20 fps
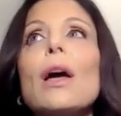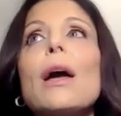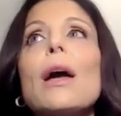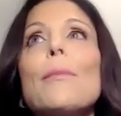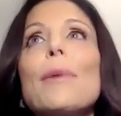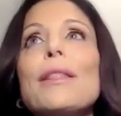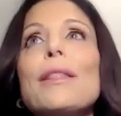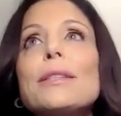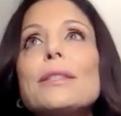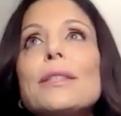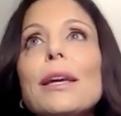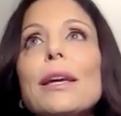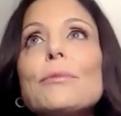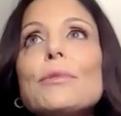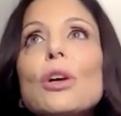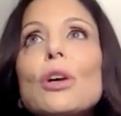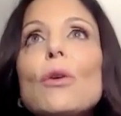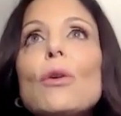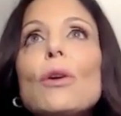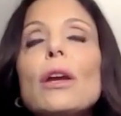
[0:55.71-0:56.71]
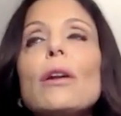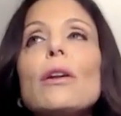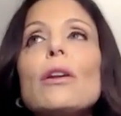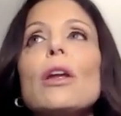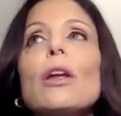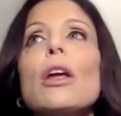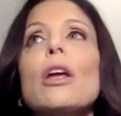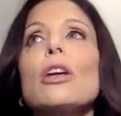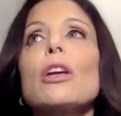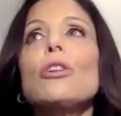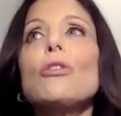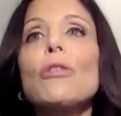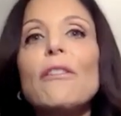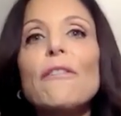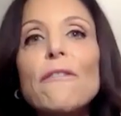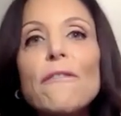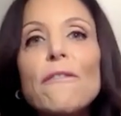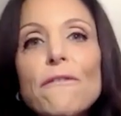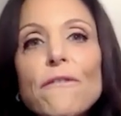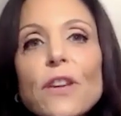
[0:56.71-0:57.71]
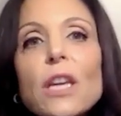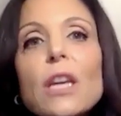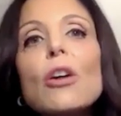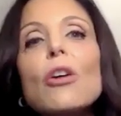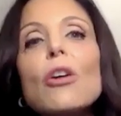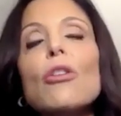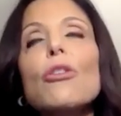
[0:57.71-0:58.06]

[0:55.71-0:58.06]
By the same token, you could feel